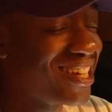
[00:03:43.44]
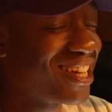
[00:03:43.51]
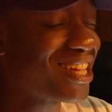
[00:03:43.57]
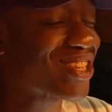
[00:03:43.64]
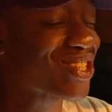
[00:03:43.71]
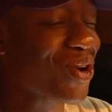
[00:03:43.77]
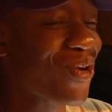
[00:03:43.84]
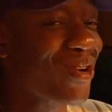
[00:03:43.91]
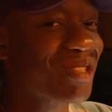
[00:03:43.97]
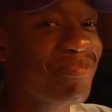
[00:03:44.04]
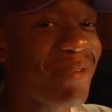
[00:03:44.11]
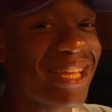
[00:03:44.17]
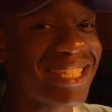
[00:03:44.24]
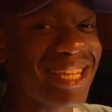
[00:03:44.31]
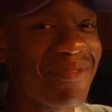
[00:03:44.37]
it's caused
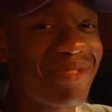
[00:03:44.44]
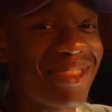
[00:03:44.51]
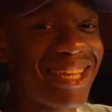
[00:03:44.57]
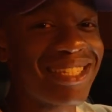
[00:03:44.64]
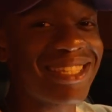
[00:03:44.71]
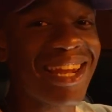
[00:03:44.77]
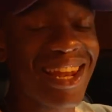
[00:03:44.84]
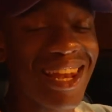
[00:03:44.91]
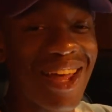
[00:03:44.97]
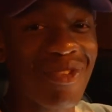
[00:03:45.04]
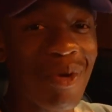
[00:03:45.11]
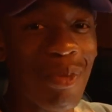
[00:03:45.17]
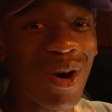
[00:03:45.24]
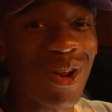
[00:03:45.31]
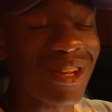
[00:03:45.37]
by some things that I love
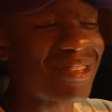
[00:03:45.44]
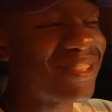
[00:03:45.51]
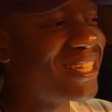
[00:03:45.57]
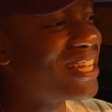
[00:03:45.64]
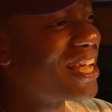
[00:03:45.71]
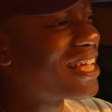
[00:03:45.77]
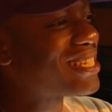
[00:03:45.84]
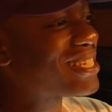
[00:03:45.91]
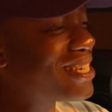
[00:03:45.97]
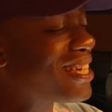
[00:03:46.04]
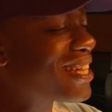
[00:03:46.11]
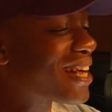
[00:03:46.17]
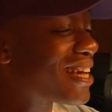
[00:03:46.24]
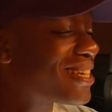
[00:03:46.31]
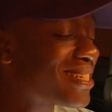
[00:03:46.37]
about it.
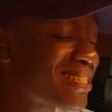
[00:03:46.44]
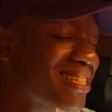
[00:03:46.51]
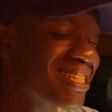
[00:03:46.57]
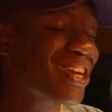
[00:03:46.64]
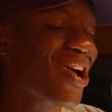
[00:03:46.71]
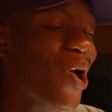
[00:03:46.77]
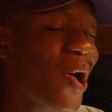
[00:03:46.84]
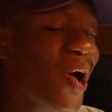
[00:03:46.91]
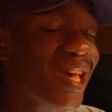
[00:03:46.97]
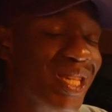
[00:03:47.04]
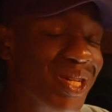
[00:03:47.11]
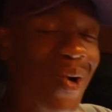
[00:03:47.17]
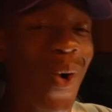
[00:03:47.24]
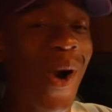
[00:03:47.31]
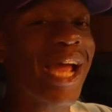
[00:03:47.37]
See guys, this car is
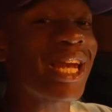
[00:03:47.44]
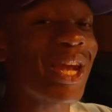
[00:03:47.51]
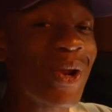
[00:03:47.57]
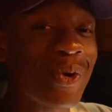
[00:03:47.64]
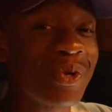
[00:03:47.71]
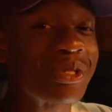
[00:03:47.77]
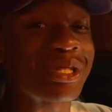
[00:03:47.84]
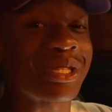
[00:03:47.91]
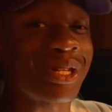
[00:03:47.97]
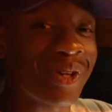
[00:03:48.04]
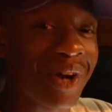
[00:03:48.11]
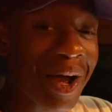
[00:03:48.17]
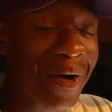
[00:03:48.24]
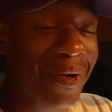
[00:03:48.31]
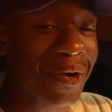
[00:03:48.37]
quite low to the
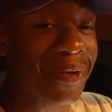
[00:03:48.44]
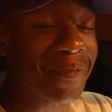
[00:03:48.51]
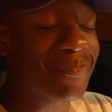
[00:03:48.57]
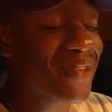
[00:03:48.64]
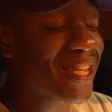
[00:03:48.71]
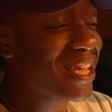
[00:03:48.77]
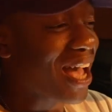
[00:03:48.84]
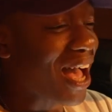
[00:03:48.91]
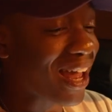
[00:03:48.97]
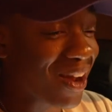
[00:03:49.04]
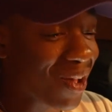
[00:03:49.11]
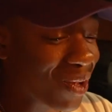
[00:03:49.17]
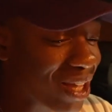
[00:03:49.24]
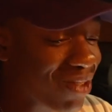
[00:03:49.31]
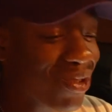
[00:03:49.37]
ground, and
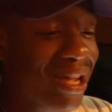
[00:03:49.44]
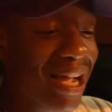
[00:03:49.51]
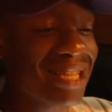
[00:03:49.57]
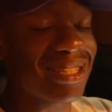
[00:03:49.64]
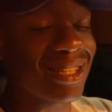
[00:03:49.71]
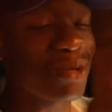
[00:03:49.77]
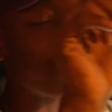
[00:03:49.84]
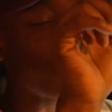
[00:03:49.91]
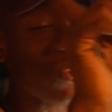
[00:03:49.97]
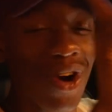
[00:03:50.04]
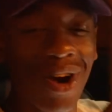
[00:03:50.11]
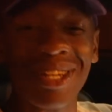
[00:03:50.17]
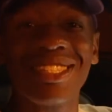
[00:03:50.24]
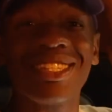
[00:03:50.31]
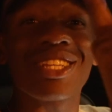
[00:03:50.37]
I'll give you guys a little bit of
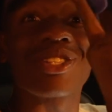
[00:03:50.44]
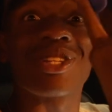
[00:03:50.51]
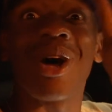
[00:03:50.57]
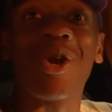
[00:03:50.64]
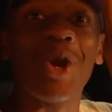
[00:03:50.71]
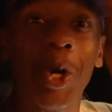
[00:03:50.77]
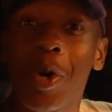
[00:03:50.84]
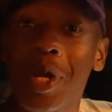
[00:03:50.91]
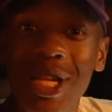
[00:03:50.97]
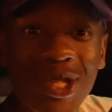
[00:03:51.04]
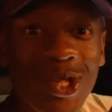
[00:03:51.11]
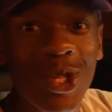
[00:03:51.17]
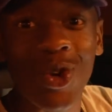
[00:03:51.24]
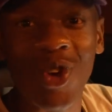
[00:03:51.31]
context on how low it is to the